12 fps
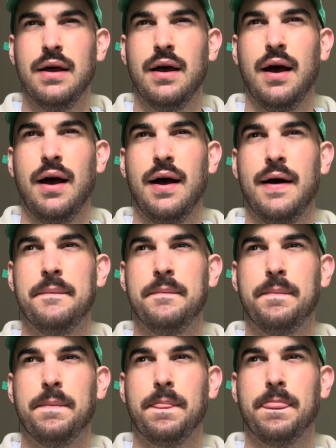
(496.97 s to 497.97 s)

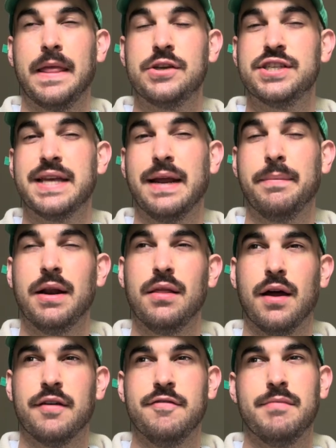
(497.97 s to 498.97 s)
and she's getting paid a
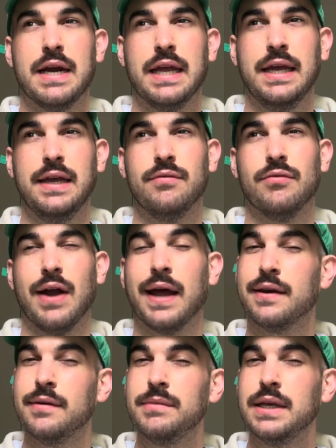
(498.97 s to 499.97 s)
lot of money
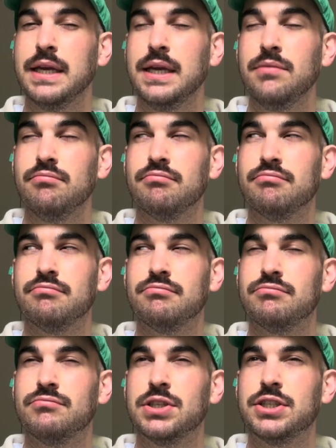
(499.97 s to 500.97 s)
randomly,
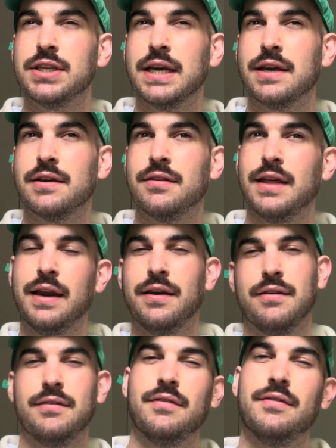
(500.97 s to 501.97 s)
which like
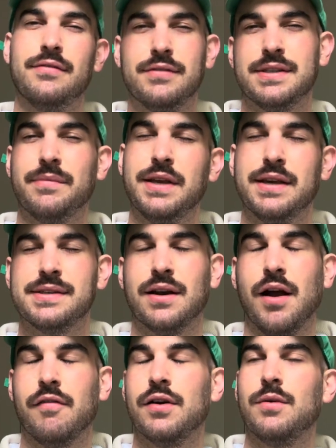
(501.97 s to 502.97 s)
then something is
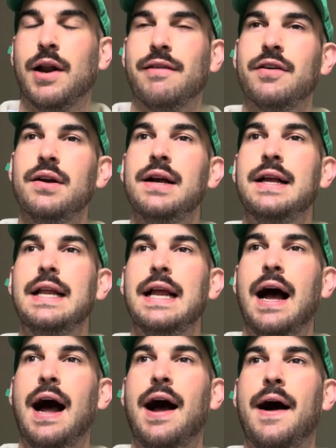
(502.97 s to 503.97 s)
uncovered, whatever.
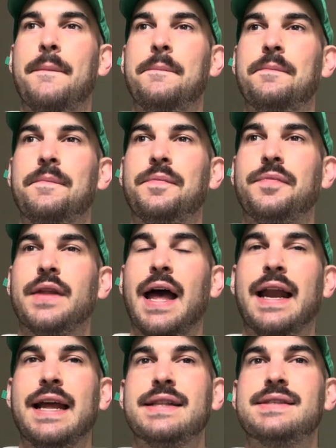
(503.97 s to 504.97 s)
And
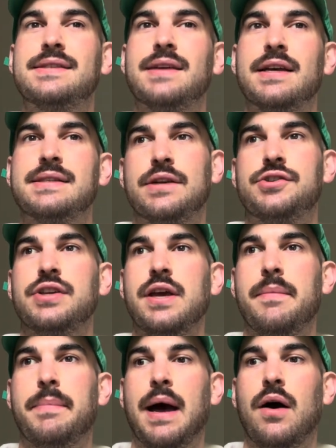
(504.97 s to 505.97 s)
it's essentially
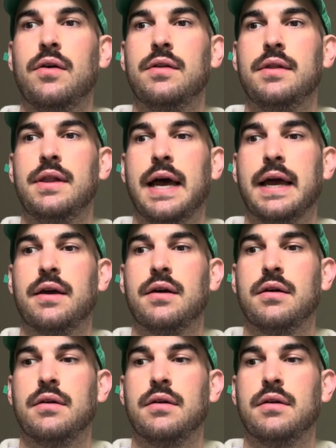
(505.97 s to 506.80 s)
about like